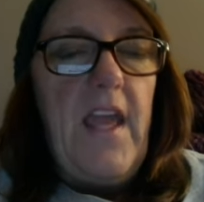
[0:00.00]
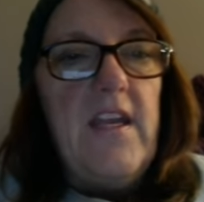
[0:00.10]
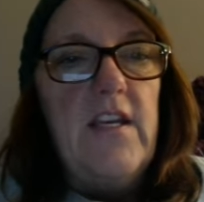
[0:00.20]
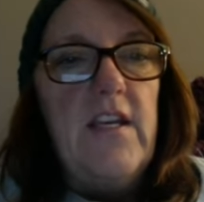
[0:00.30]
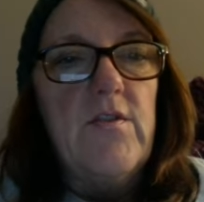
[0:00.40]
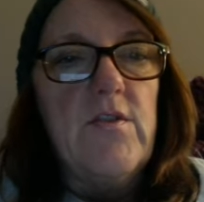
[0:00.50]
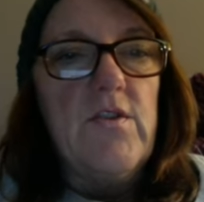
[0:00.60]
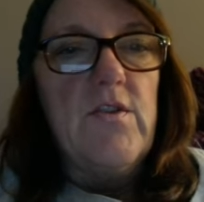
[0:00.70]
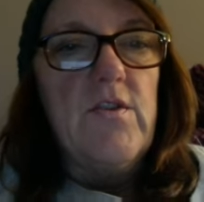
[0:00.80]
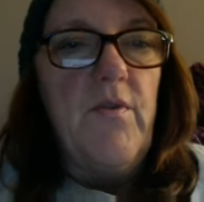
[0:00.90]
Here's 2
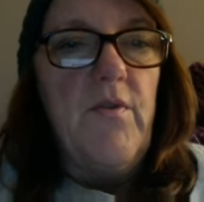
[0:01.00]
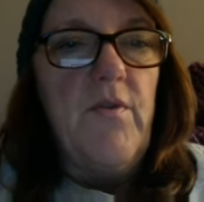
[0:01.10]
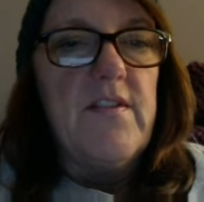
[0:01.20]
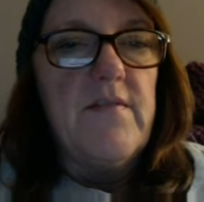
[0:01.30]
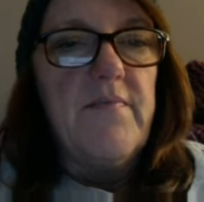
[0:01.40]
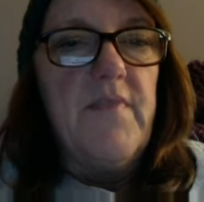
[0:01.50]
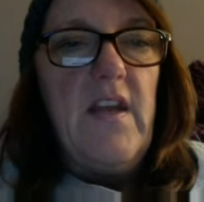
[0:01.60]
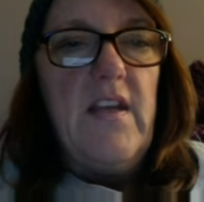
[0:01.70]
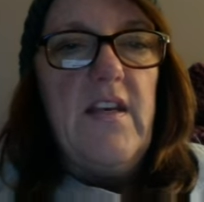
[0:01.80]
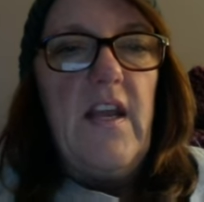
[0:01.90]
points,
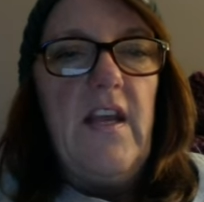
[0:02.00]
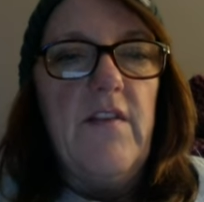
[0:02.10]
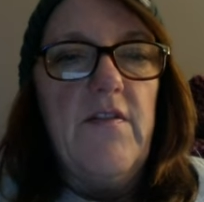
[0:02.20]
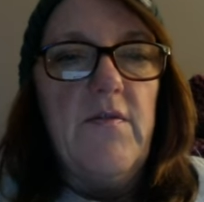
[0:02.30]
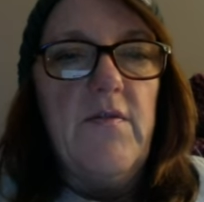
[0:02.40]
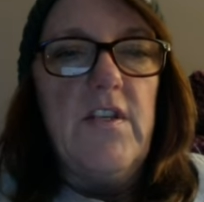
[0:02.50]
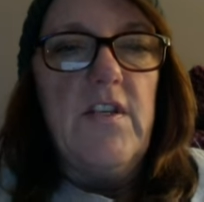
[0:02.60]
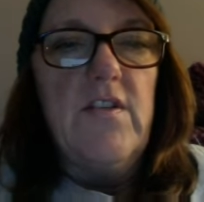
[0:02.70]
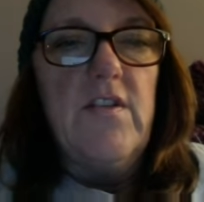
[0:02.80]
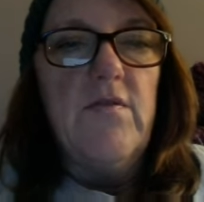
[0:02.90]
-3,
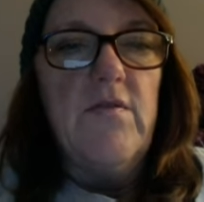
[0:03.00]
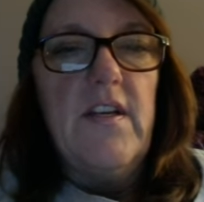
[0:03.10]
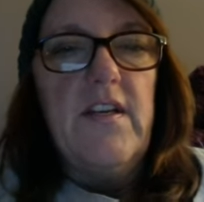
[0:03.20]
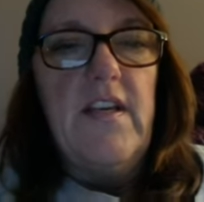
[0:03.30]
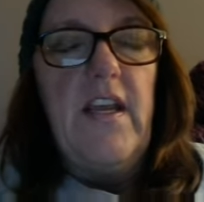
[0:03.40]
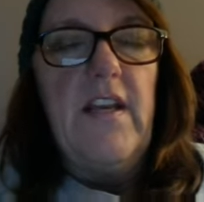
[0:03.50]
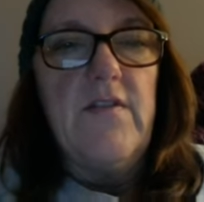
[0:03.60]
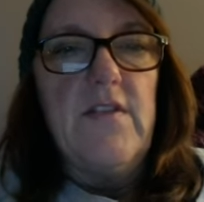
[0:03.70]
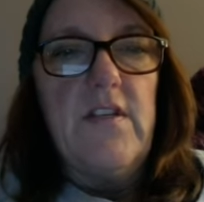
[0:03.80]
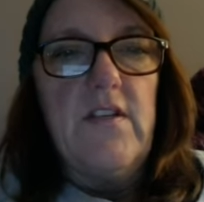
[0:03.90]
2,
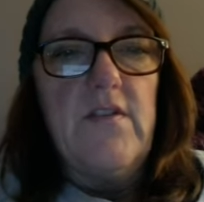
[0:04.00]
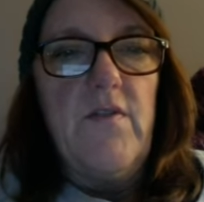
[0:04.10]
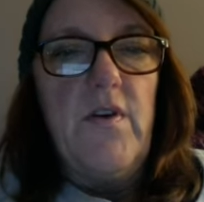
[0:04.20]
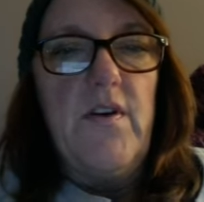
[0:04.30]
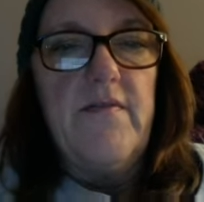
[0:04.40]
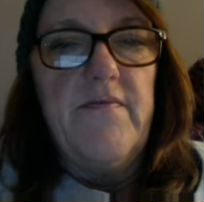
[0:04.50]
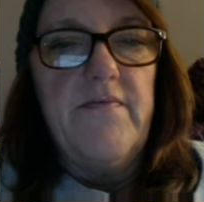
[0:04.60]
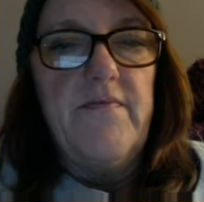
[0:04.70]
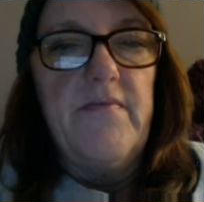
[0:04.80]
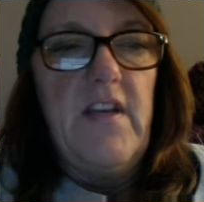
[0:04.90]
-6, 4,
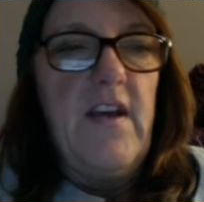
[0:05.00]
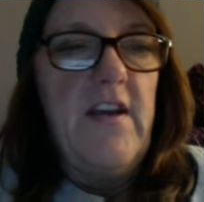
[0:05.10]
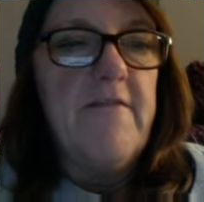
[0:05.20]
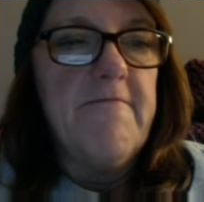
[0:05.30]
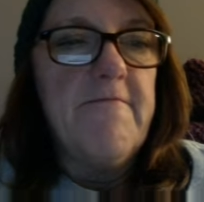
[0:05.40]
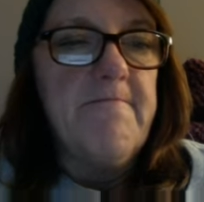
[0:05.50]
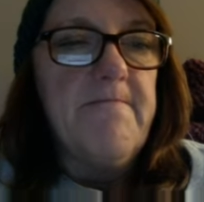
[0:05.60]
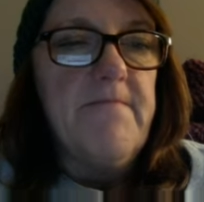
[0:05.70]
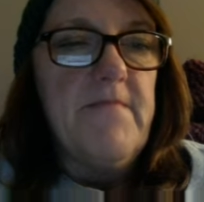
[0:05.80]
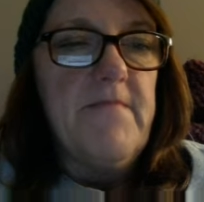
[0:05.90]
okay?
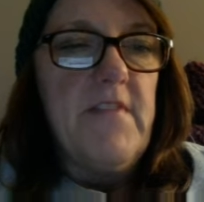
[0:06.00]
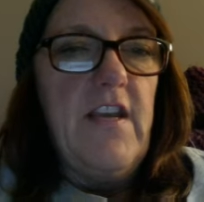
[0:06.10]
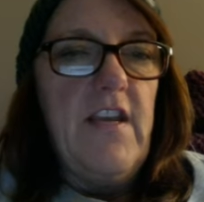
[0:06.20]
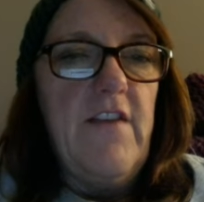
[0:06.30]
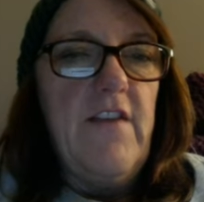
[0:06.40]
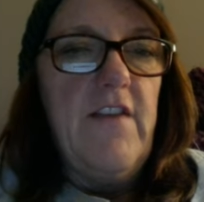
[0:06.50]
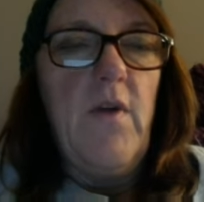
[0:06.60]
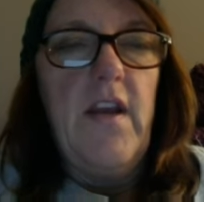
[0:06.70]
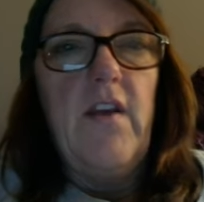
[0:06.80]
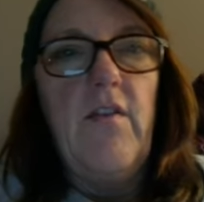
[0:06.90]
If you
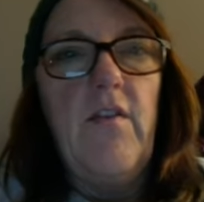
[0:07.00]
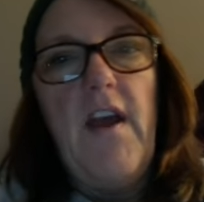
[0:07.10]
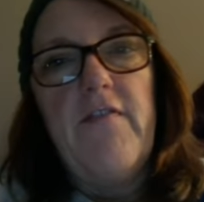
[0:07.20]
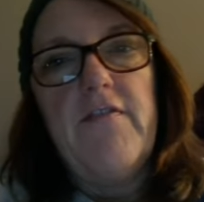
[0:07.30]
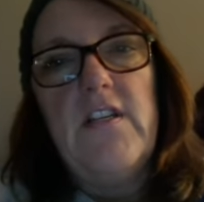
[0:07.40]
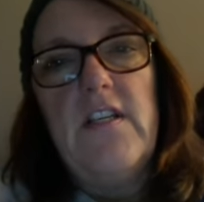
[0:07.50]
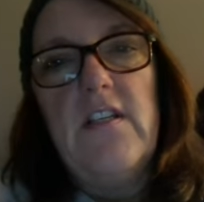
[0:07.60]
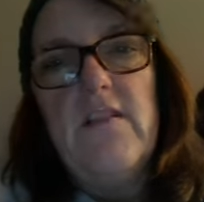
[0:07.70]
went and graphed it,